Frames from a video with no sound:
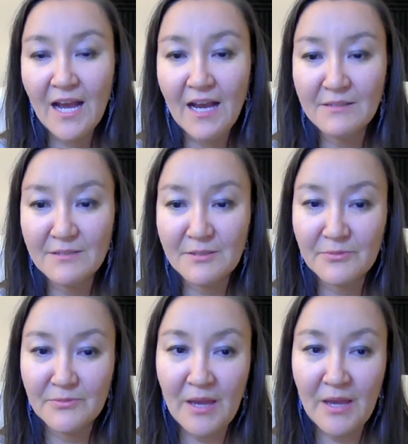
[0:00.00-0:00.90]

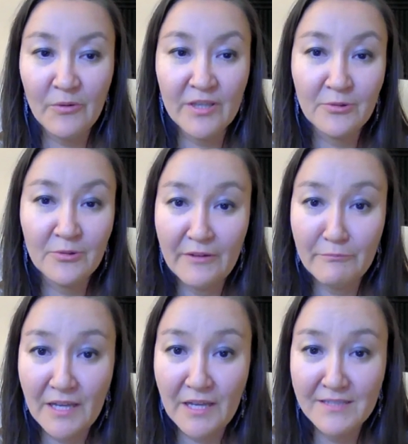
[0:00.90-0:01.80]
So that way you don't have
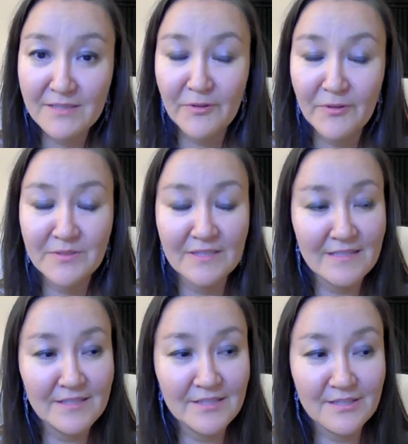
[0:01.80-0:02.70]
blind spots.
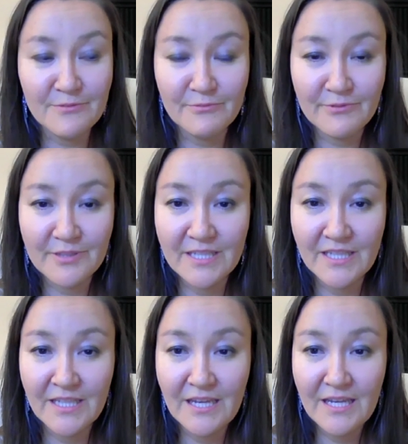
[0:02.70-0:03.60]
It's just really
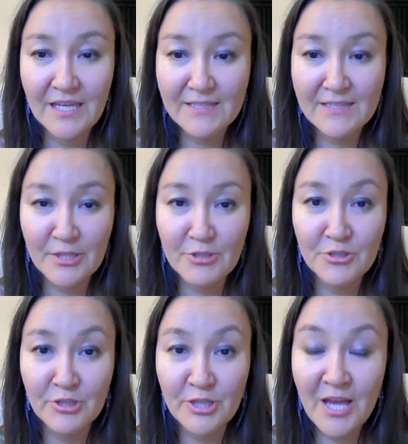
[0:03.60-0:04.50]

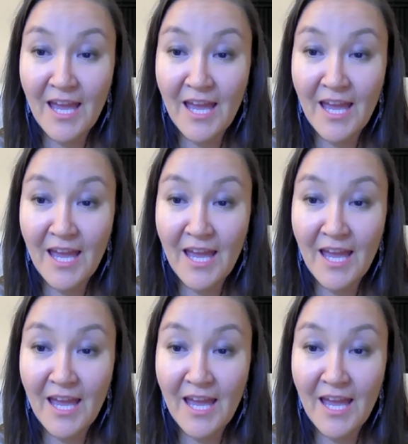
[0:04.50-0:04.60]
essential.